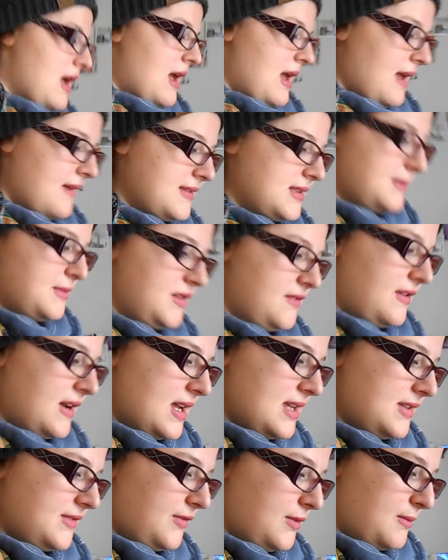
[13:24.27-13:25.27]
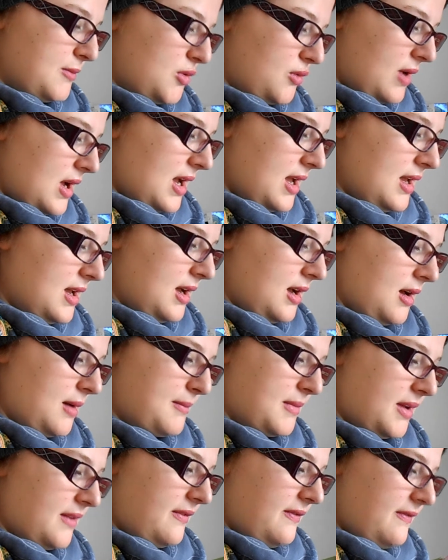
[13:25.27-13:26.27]
I have some advice from Mariah
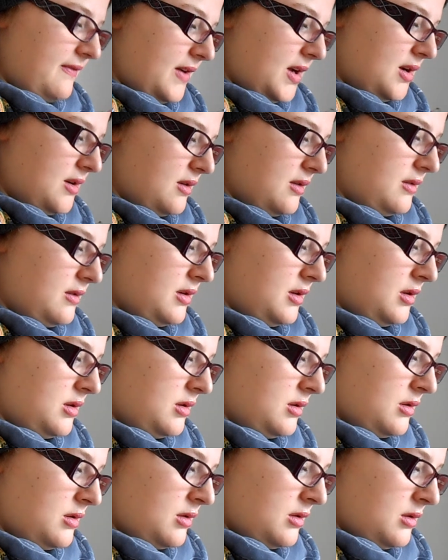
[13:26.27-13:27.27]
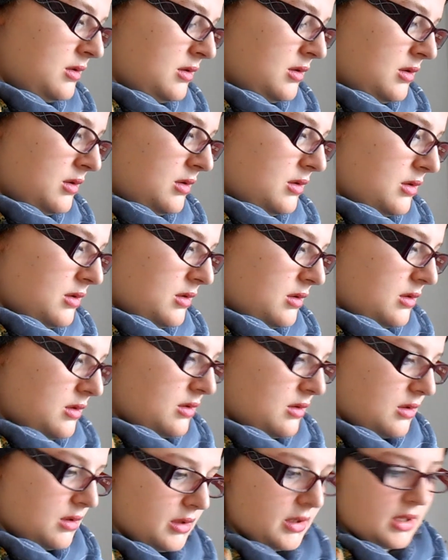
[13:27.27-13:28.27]
on my phone.
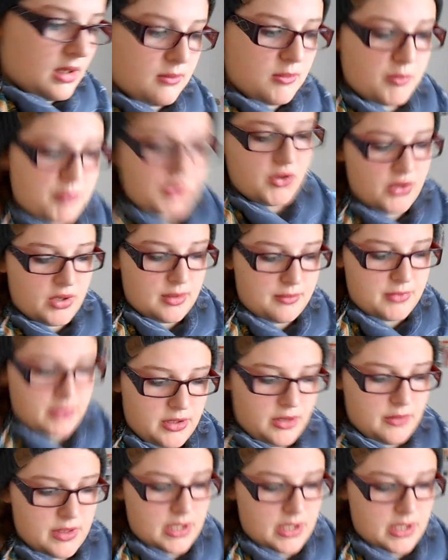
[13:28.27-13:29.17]
Hold on, let me pull it up really